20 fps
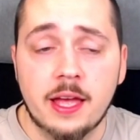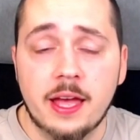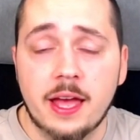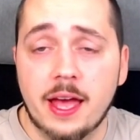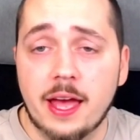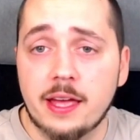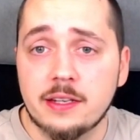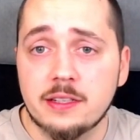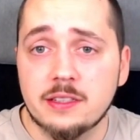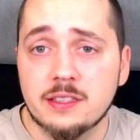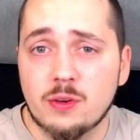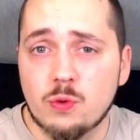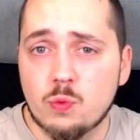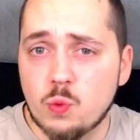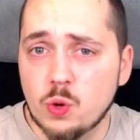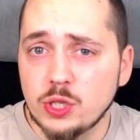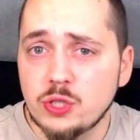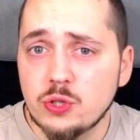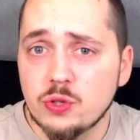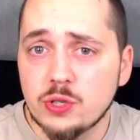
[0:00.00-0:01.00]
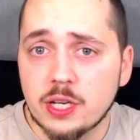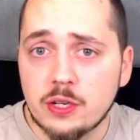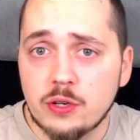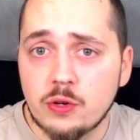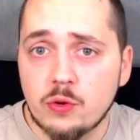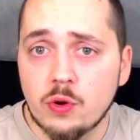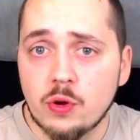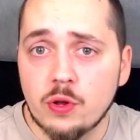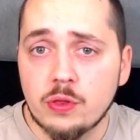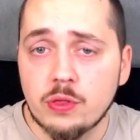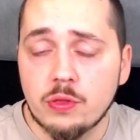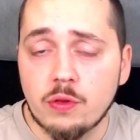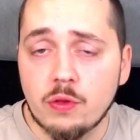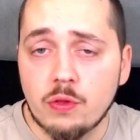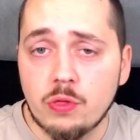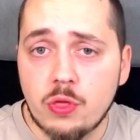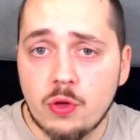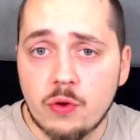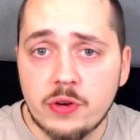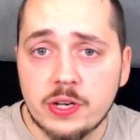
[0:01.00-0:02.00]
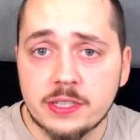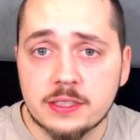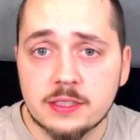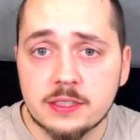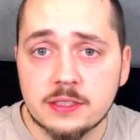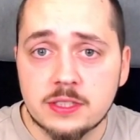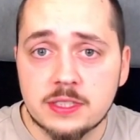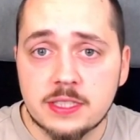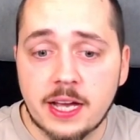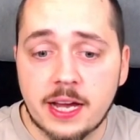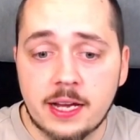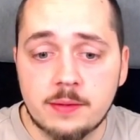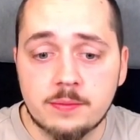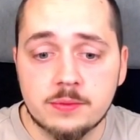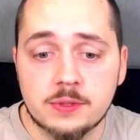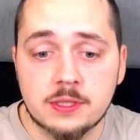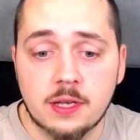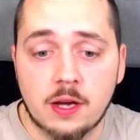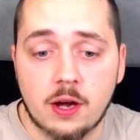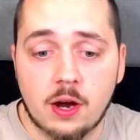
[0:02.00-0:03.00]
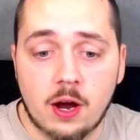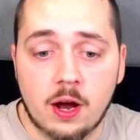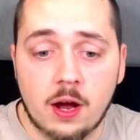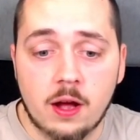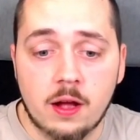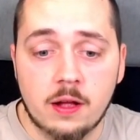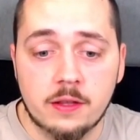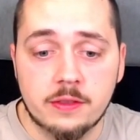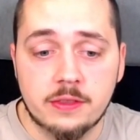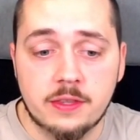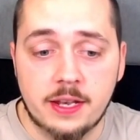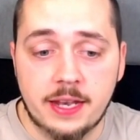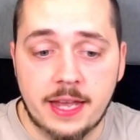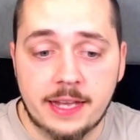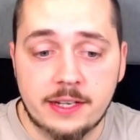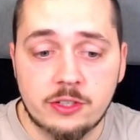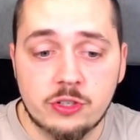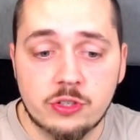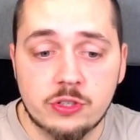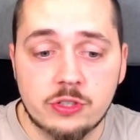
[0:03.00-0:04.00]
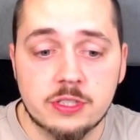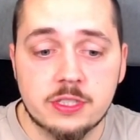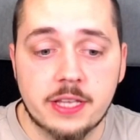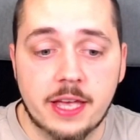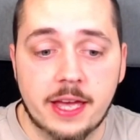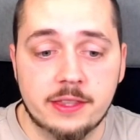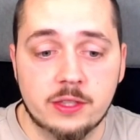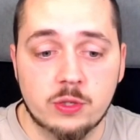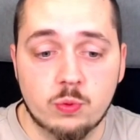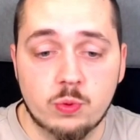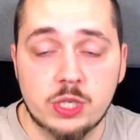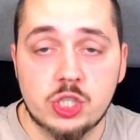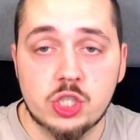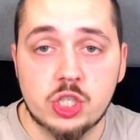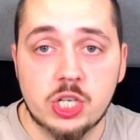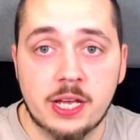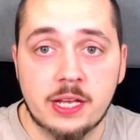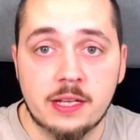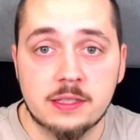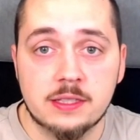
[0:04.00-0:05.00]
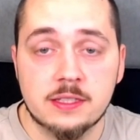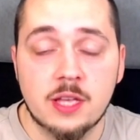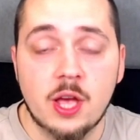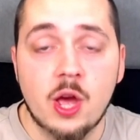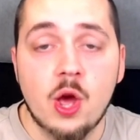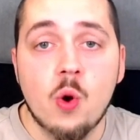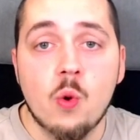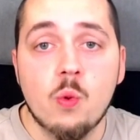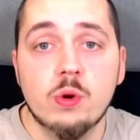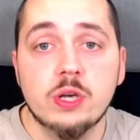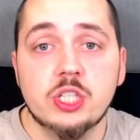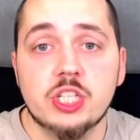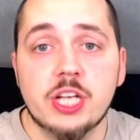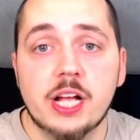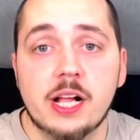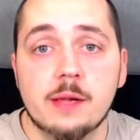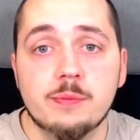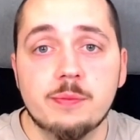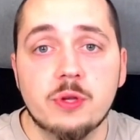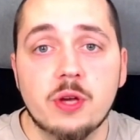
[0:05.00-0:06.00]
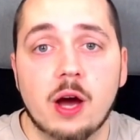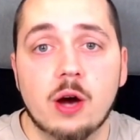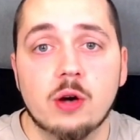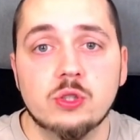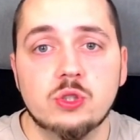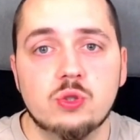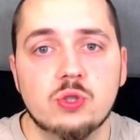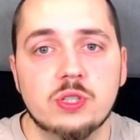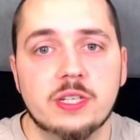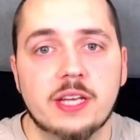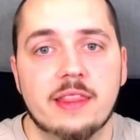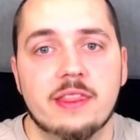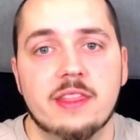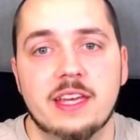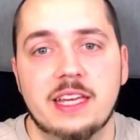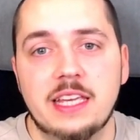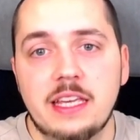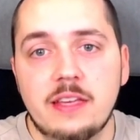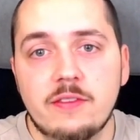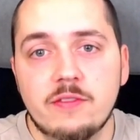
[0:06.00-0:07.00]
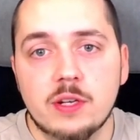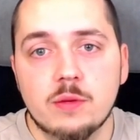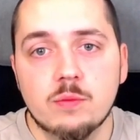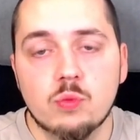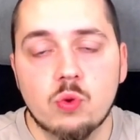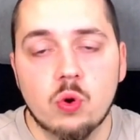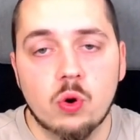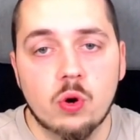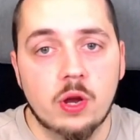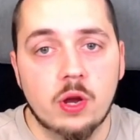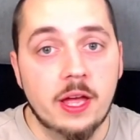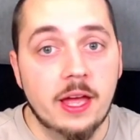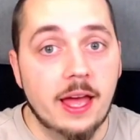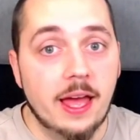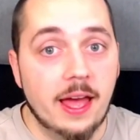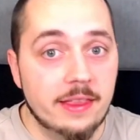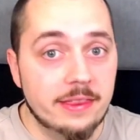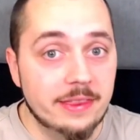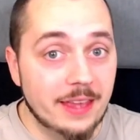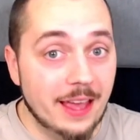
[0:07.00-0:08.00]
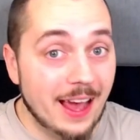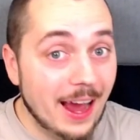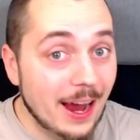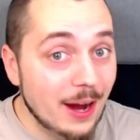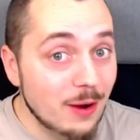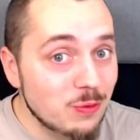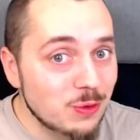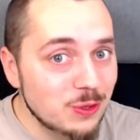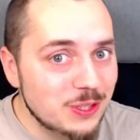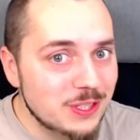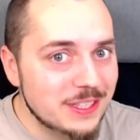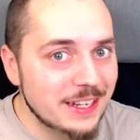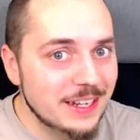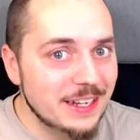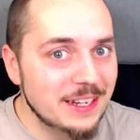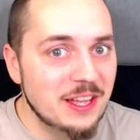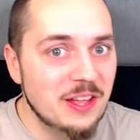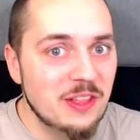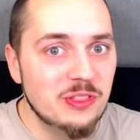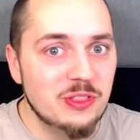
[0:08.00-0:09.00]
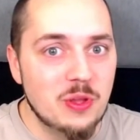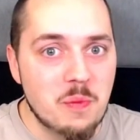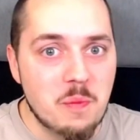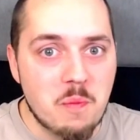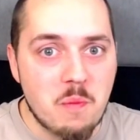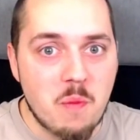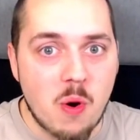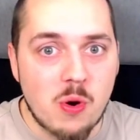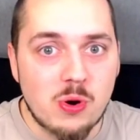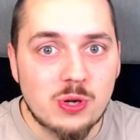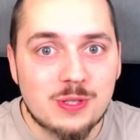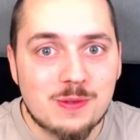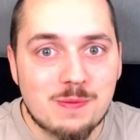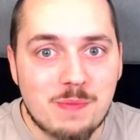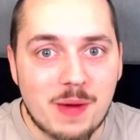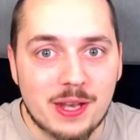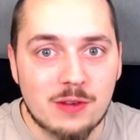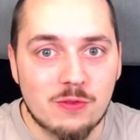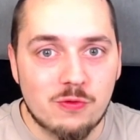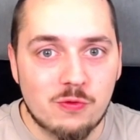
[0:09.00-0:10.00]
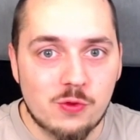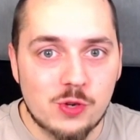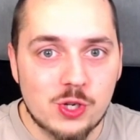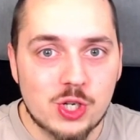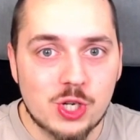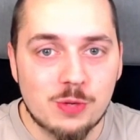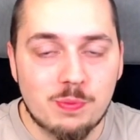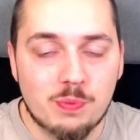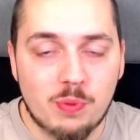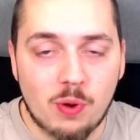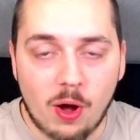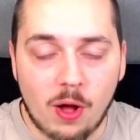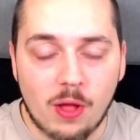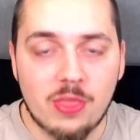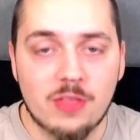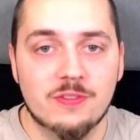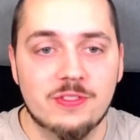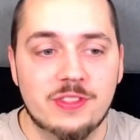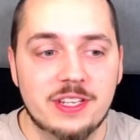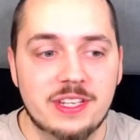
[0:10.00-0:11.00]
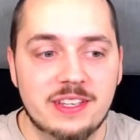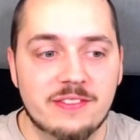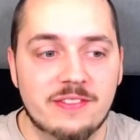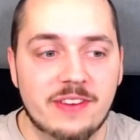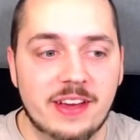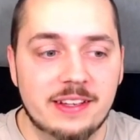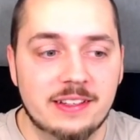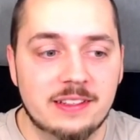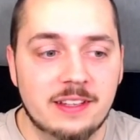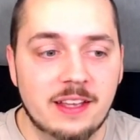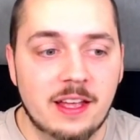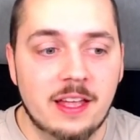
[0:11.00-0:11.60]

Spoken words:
And what you can earn during these times are the lanterns and the witch hats, which help you out to gather even more, and I would say the most beneficial part of the event,